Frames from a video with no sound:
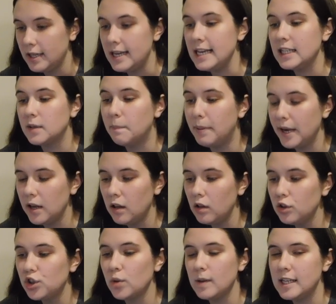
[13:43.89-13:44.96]
He's Bill,
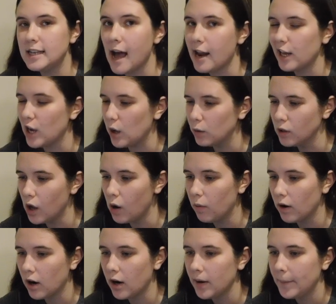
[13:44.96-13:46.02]
so he's got to go
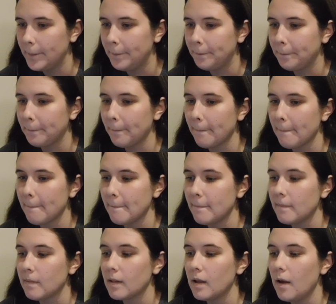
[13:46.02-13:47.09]
lower,
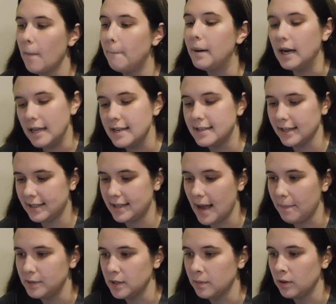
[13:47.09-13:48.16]
but he's
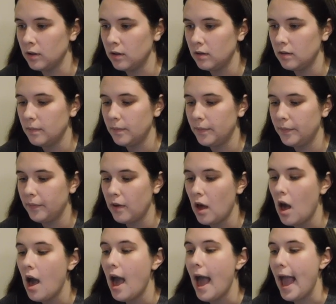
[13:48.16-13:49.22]
acceptable.
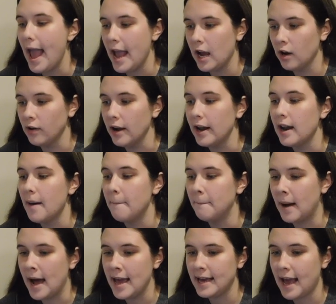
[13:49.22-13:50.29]
Aaron,
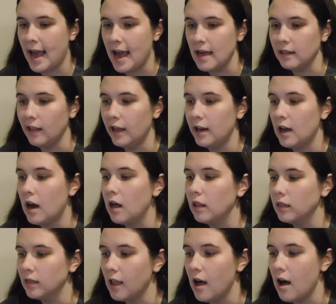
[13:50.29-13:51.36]
Mike Hanlon,
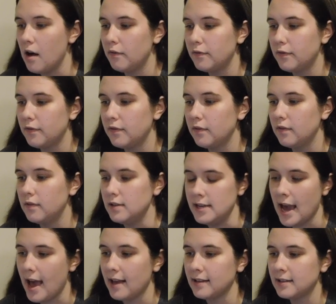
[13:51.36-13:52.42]
love.
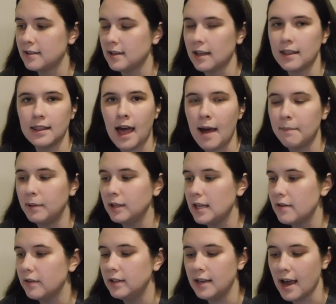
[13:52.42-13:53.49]
Yes. That
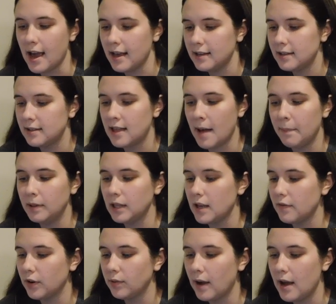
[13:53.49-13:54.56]

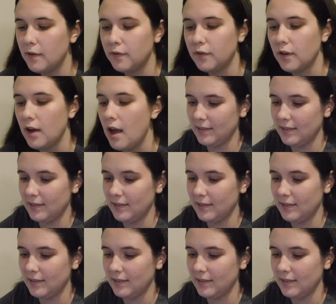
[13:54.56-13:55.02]
believer riff.